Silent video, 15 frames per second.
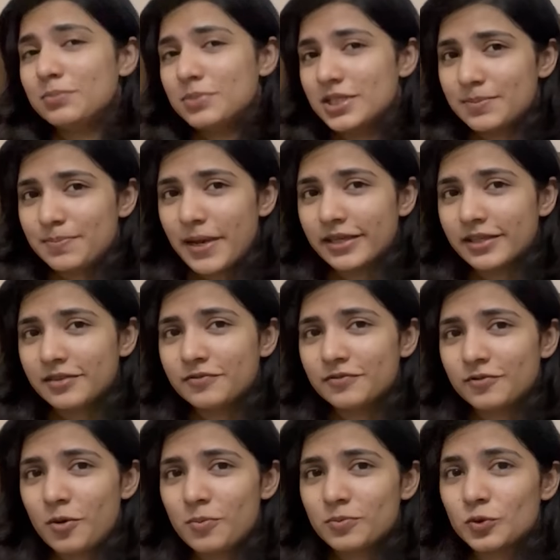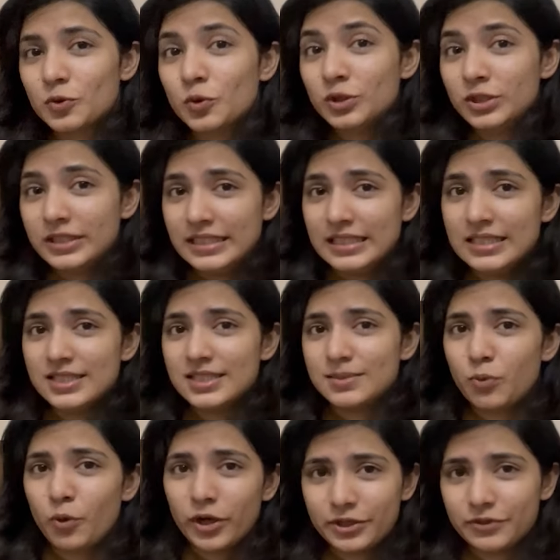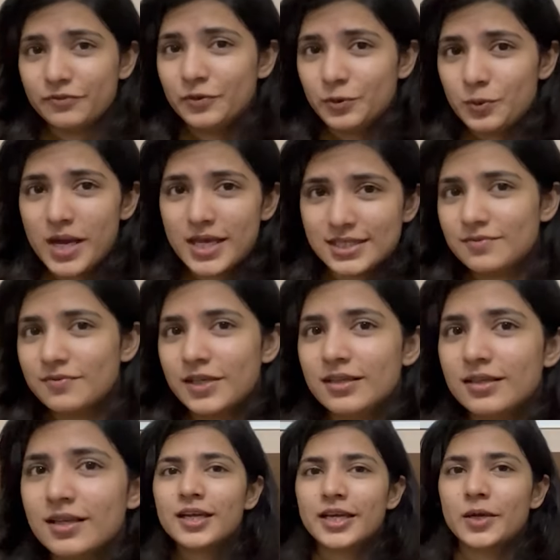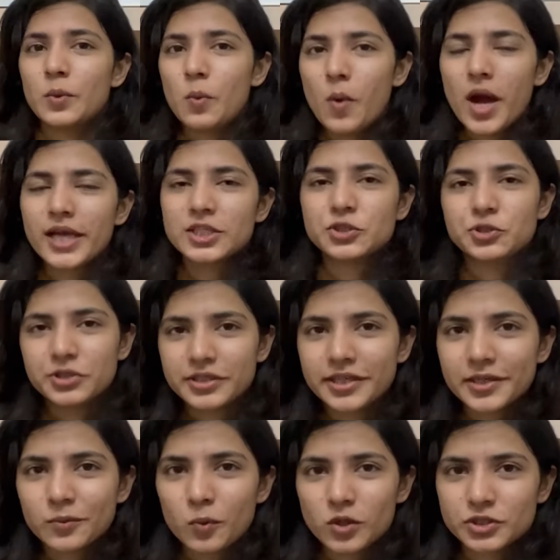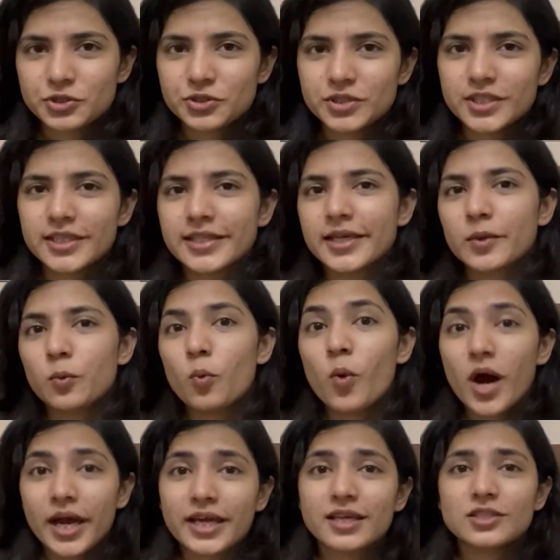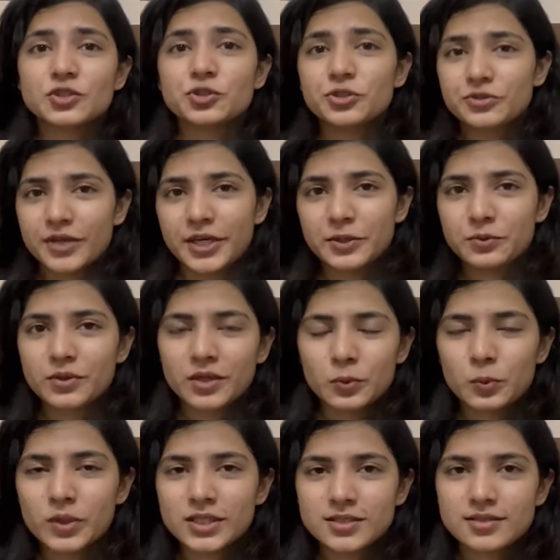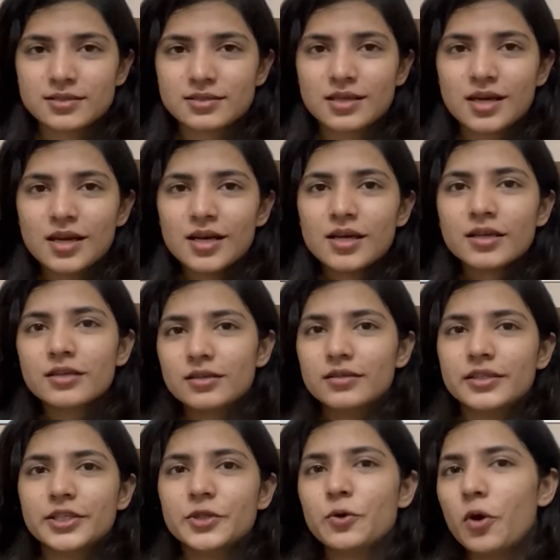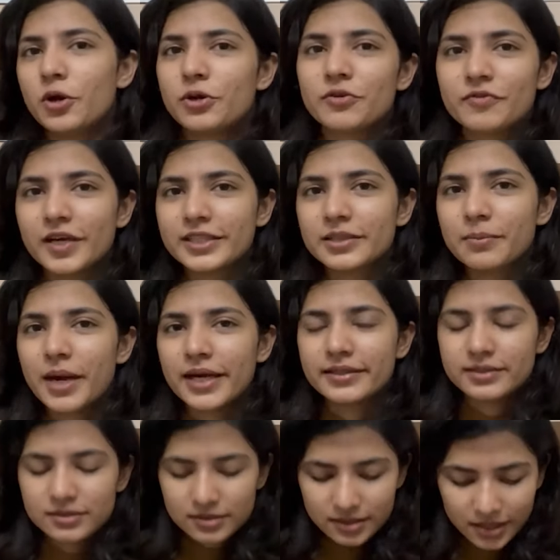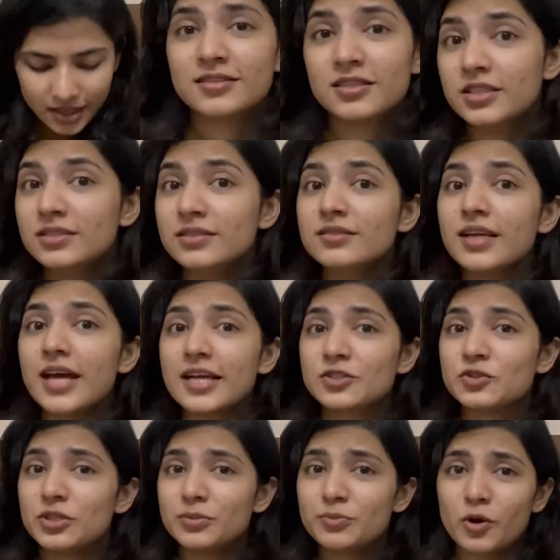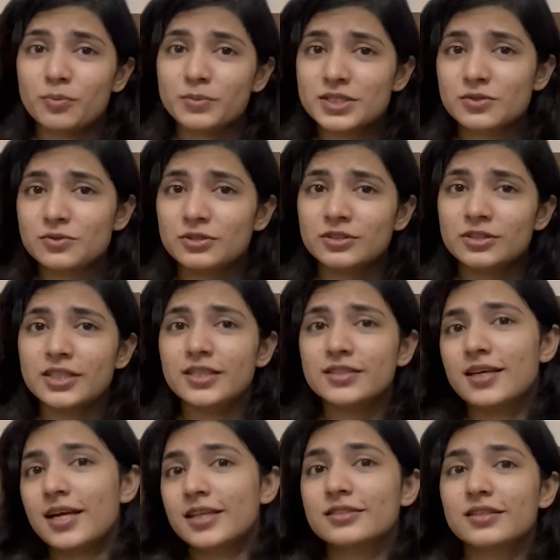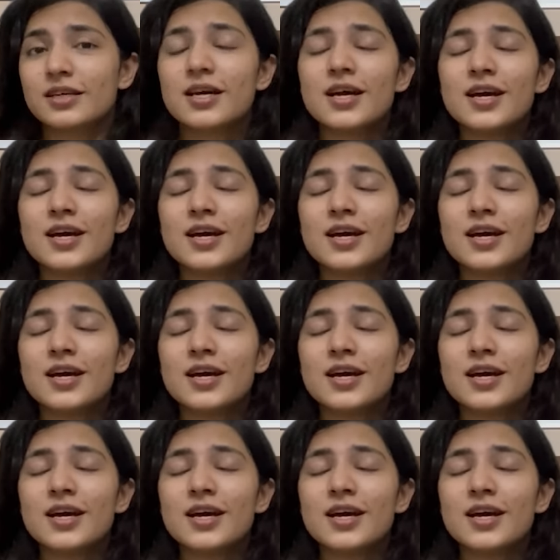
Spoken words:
a perspective from Kunti's point of view as well. Like, why she did what she did and why is she trying to convince Kern not to fight the battle. Kern actually promised Kunti that